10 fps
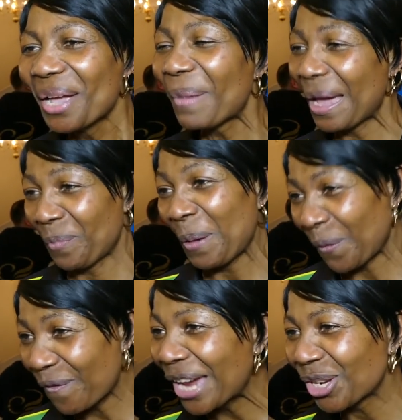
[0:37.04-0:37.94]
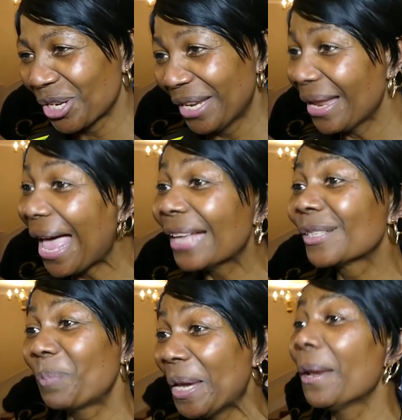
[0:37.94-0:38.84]
My preparation
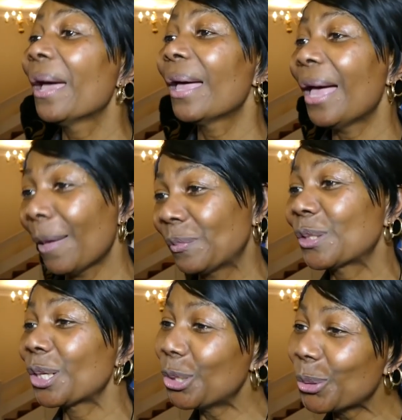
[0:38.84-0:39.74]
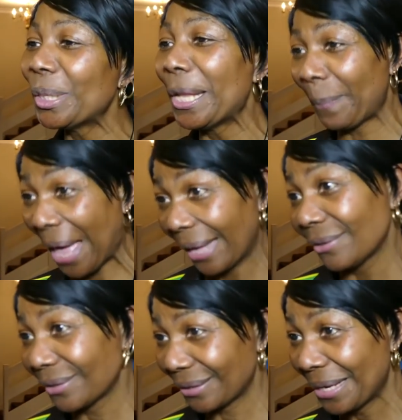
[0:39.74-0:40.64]
has been absolutely
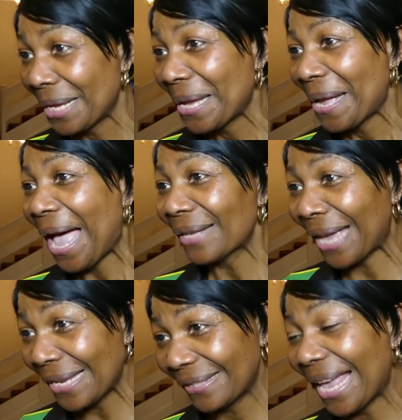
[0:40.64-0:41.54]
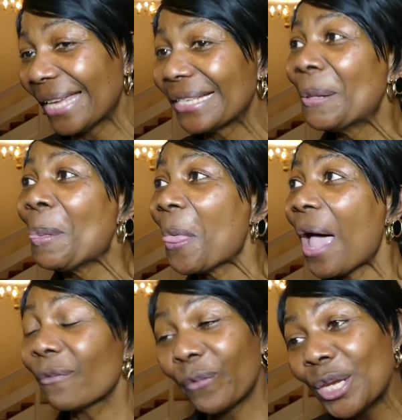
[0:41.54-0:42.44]
pants. As I said,
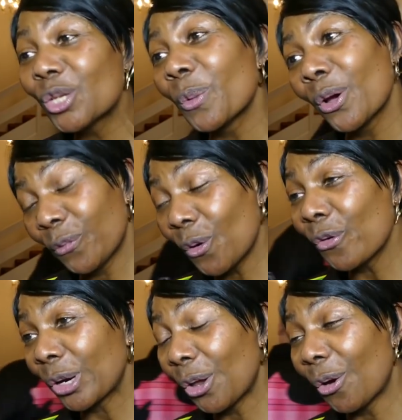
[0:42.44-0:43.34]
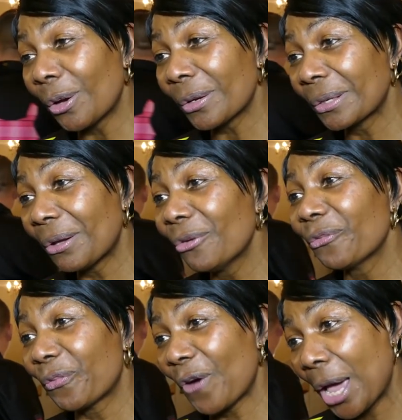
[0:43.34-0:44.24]
I finished work 4 o'clock
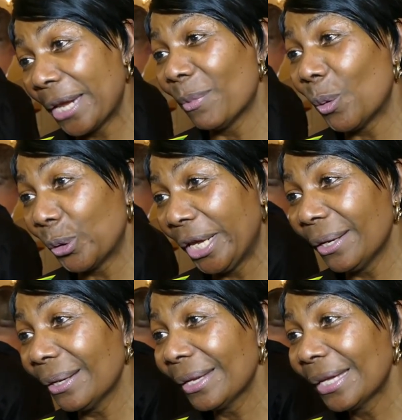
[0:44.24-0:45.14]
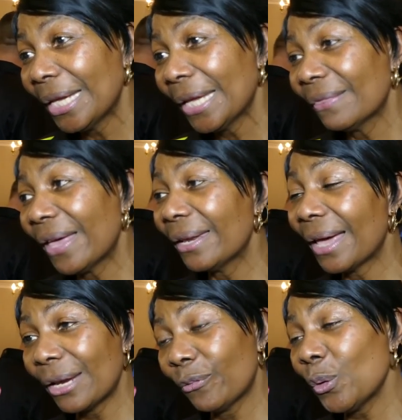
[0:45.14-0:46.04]
on Friday morning. Then
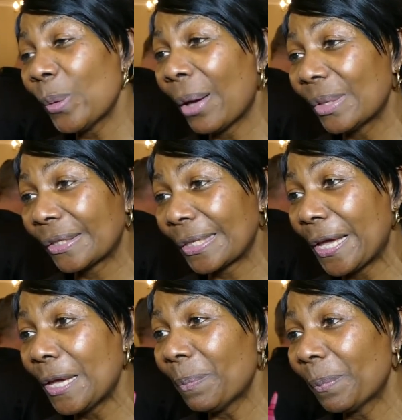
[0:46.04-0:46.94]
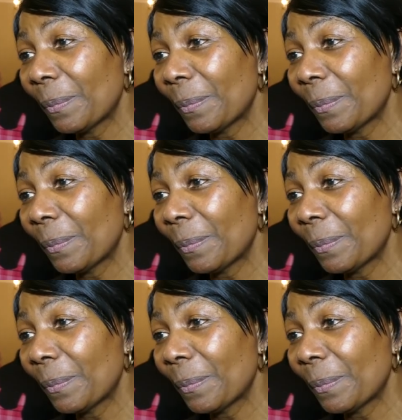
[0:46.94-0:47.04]
I had a few hours sleep.